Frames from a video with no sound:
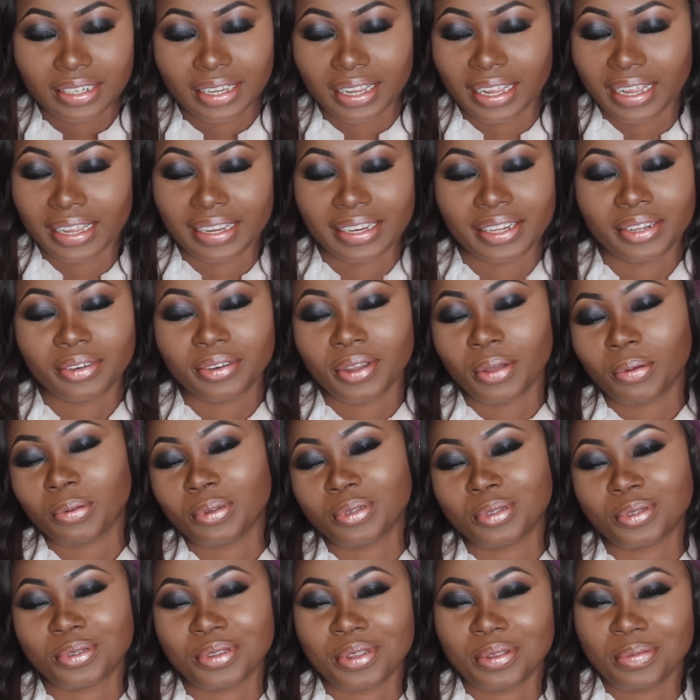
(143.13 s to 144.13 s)
I didn't know I
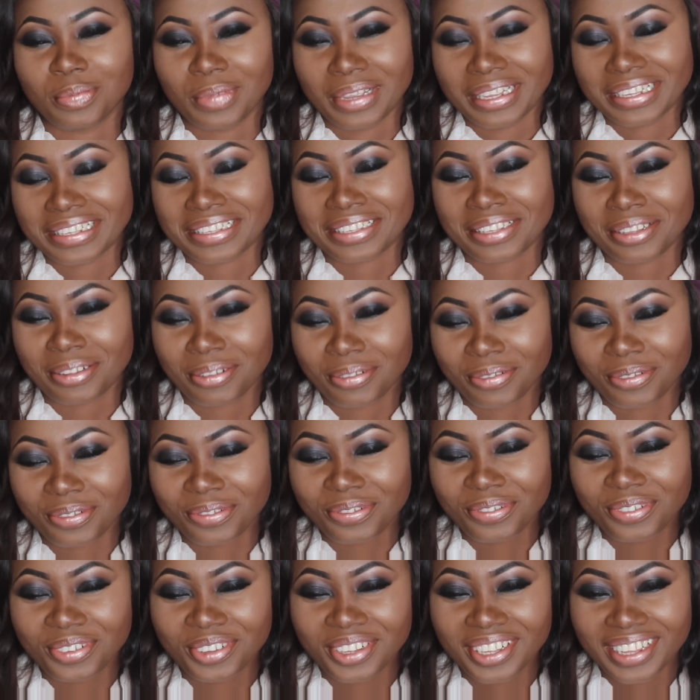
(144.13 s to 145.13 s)
was doing
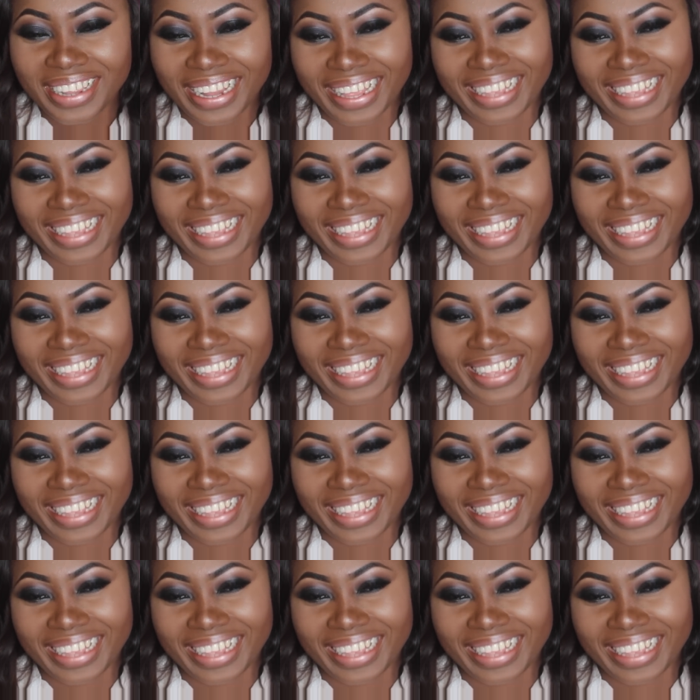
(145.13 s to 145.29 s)
myself.